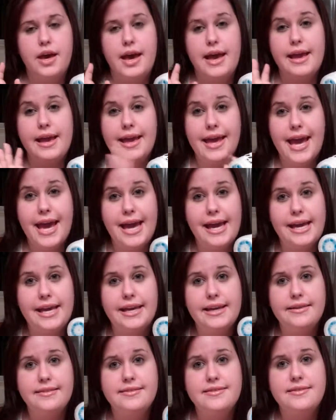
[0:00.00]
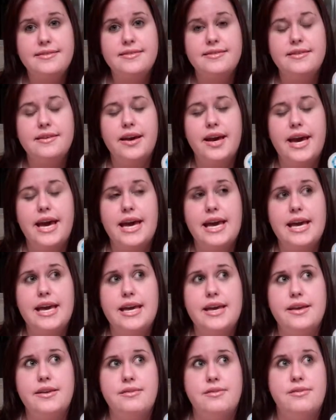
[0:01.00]
a case,
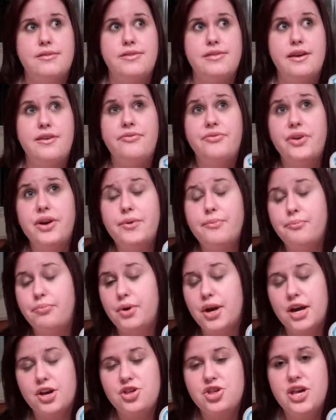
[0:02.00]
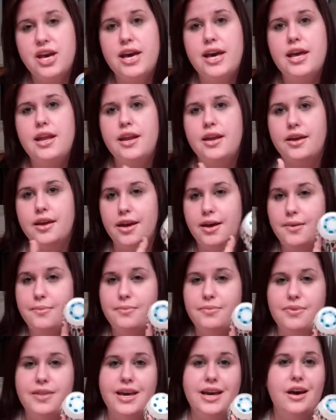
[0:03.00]
a different brush head. It
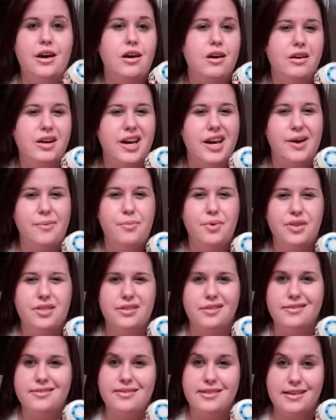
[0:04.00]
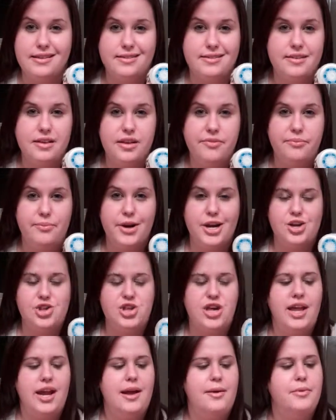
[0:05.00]
come, they all come with the sensitive
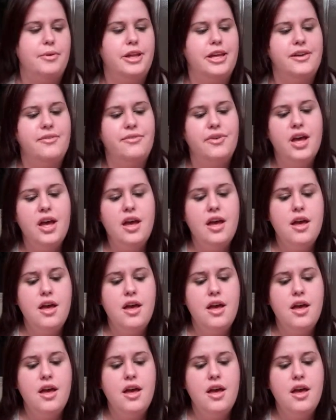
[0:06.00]
brush head, I believe.